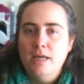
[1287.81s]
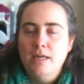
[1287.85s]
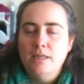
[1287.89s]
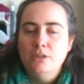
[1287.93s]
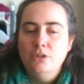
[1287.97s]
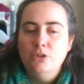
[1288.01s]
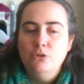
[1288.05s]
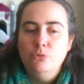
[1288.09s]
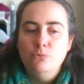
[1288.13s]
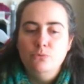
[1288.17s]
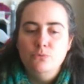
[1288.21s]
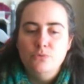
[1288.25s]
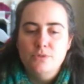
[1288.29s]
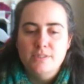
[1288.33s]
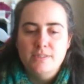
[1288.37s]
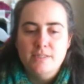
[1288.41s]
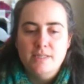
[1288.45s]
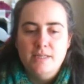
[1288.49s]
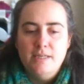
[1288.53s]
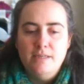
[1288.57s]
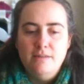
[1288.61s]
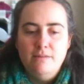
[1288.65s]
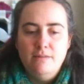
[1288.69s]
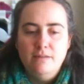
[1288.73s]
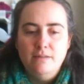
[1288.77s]
And you will
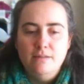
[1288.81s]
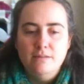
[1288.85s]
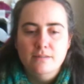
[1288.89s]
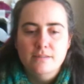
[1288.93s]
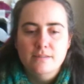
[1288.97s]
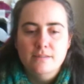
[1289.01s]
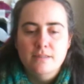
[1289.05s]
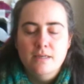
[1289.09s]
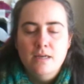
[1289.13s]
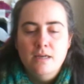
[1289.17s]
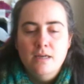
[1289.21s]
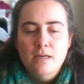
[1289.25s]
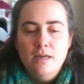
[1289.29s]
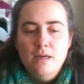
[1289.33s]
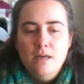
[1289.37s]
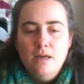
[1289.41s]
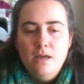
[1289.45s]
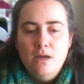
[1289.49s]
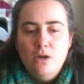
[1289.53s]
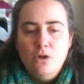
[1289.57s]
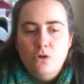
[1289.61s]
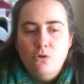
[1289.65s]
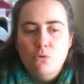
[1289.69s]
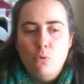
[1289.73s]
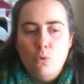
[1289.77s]
see that
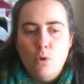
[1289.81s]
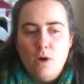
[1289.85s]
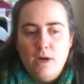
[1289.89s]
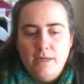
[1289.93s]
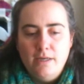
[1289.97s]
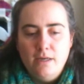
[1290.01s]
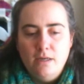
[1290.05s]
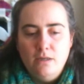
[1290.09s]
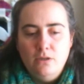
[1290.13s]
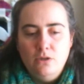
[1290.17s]
quite